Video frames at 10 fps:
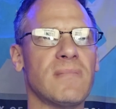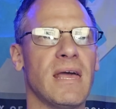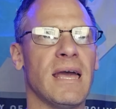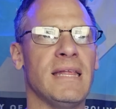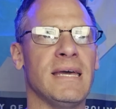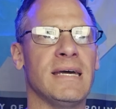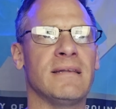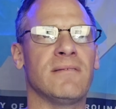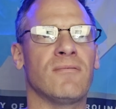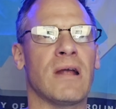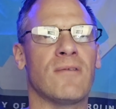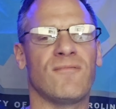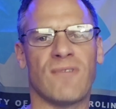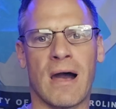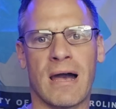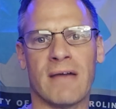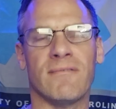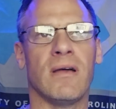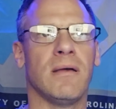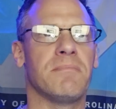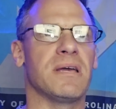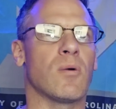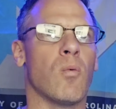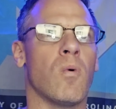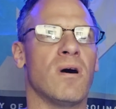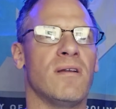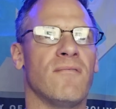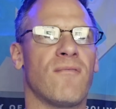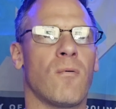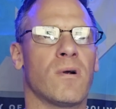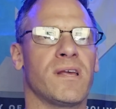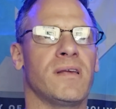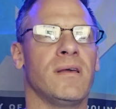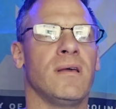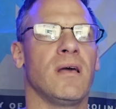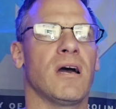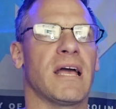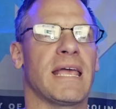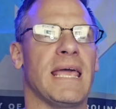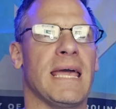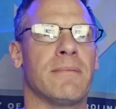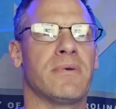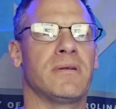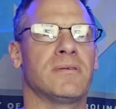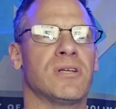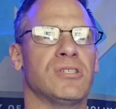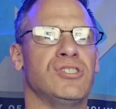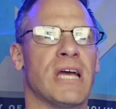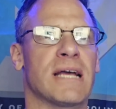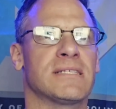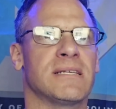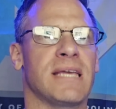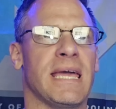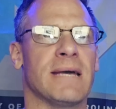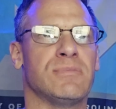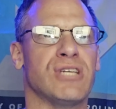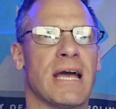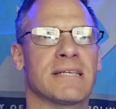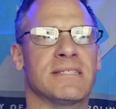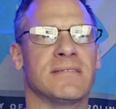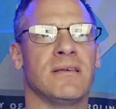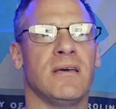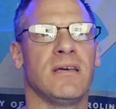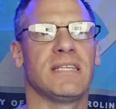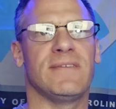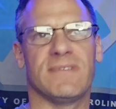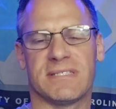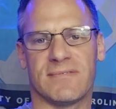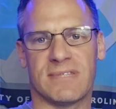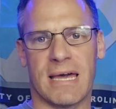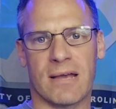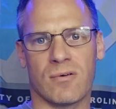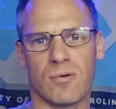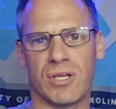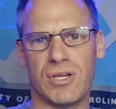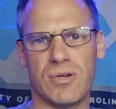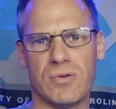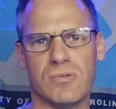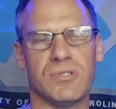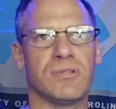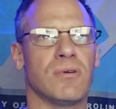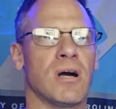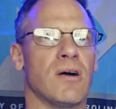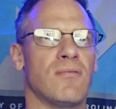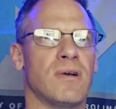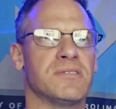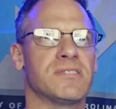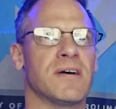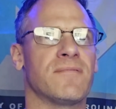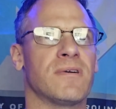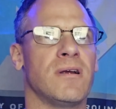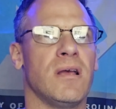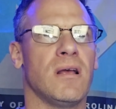And then round five, pick 140, Cam Jackson, defensive tackle, huge run stuffer.